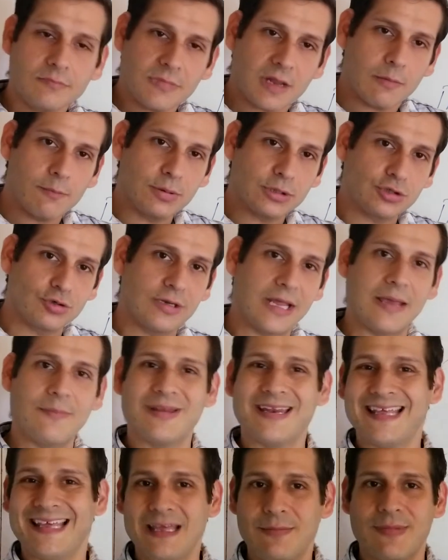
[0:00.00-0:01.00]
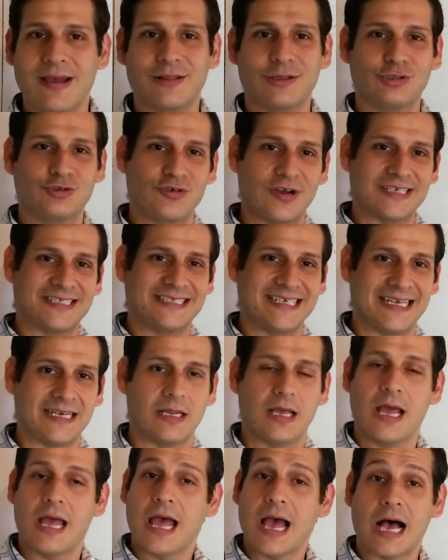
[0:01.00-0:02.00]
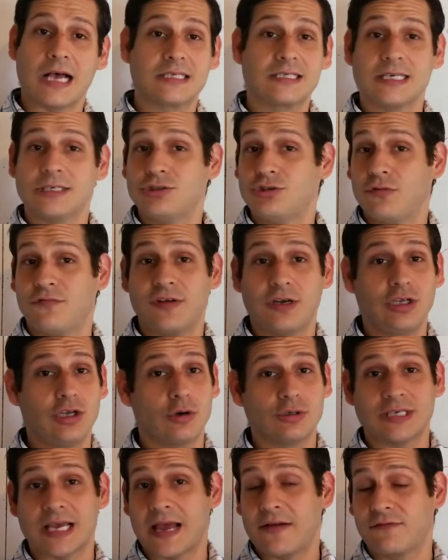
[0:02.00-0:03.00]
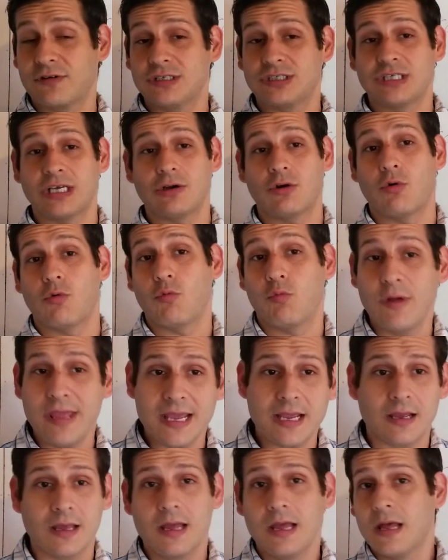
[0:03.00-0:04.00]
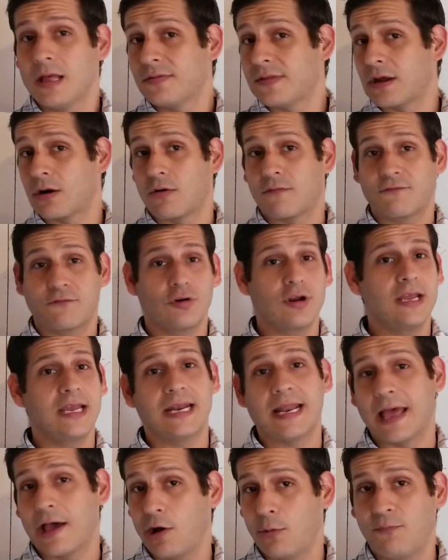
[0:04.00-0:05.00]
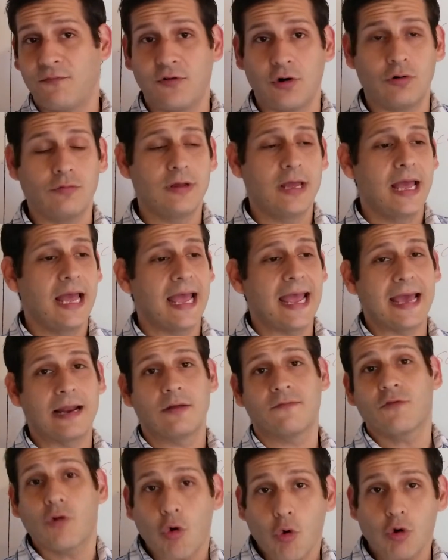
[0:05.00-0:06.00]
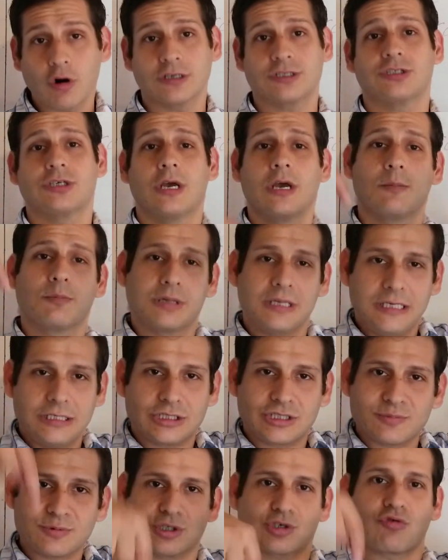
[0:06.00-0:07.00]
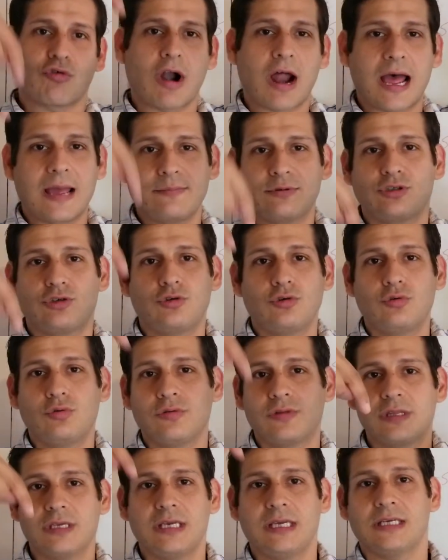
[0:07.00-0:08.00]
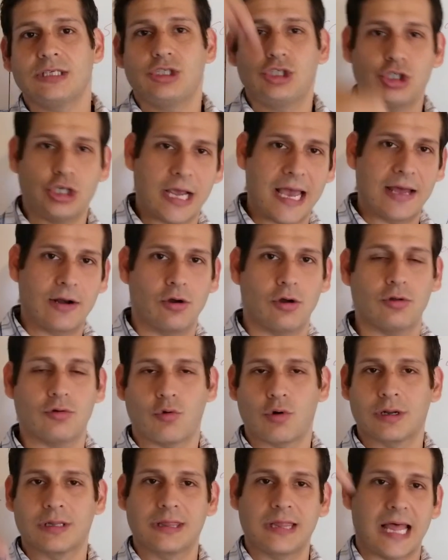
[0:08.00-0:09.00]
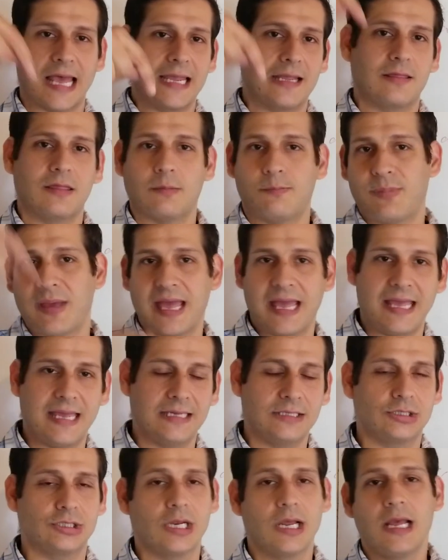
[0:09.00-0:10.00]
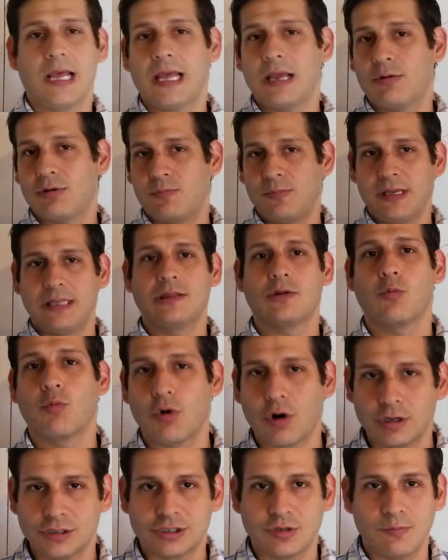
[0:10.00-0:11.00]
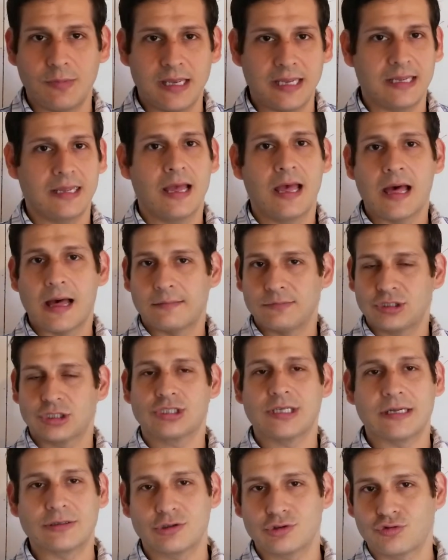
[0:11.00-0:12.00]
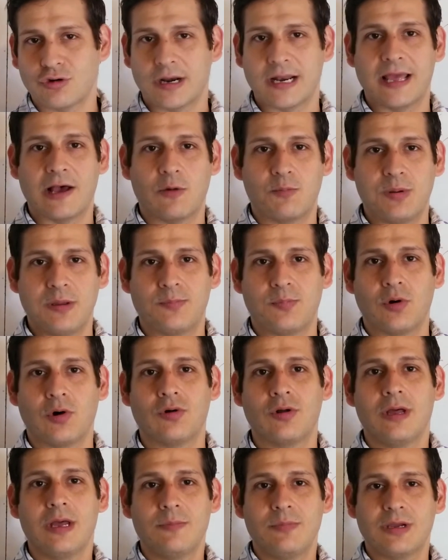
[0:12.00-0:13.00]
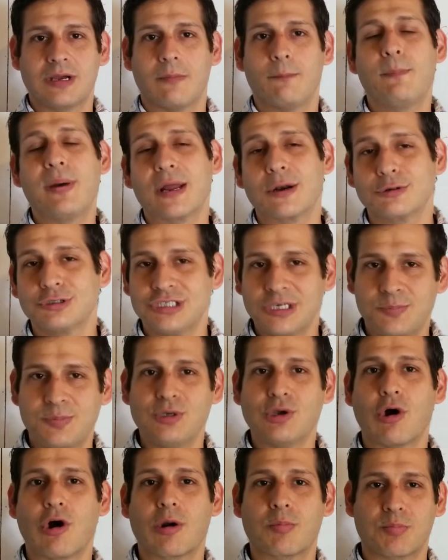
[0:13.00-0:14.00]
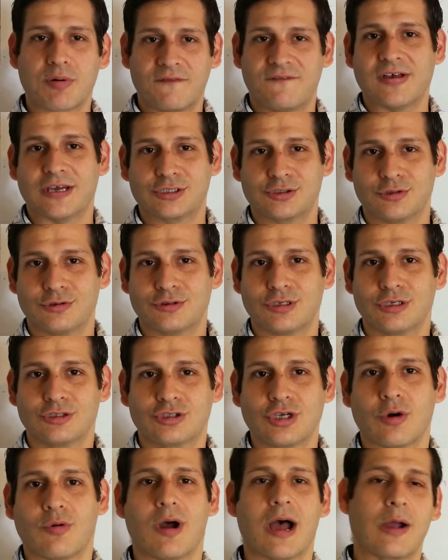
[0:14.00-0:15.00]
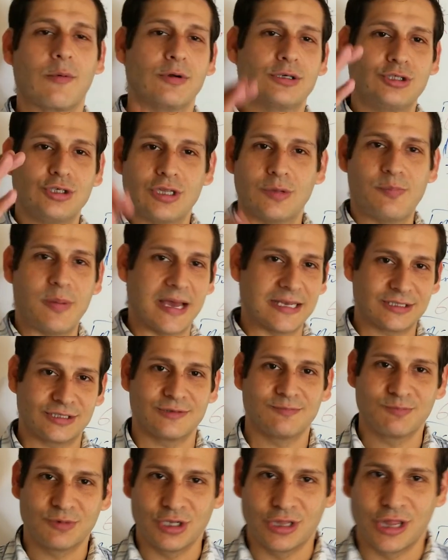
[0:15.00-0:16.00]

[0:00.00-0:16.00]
put your name and email address in. I'll send you videos every single week that are free and helpful. And of course, please subscribe to the channel or like the page. It would mean the world to me. I'm just out there trying to help people become better GPR professionals. So I wish you the best. Good